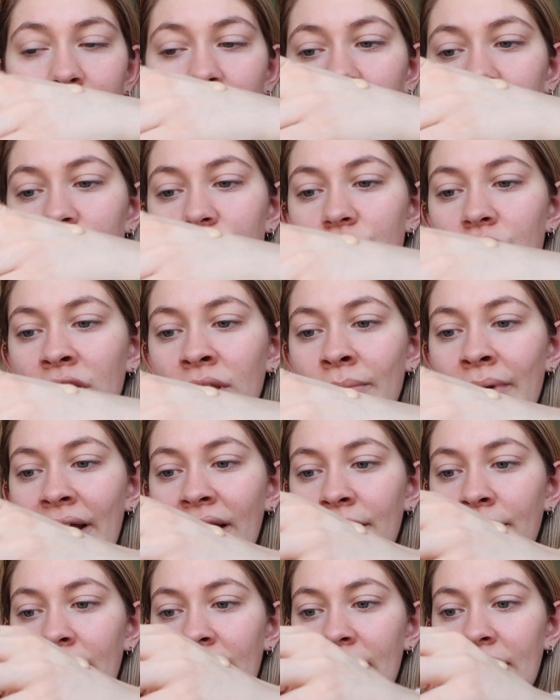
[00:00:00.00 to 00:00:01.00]
much on the
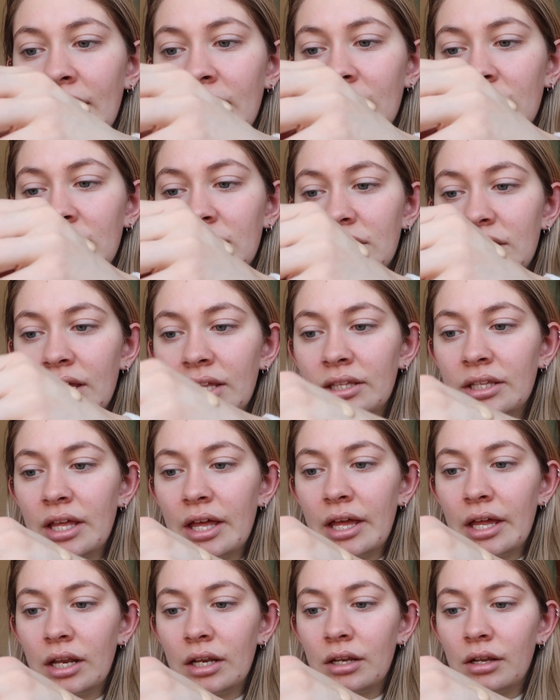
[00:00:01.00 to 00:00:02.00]
back of my hand and
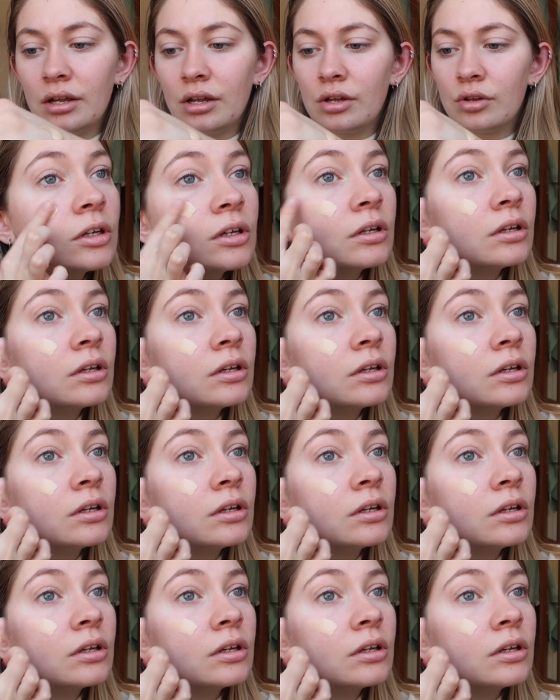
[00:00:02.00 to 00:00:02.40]
then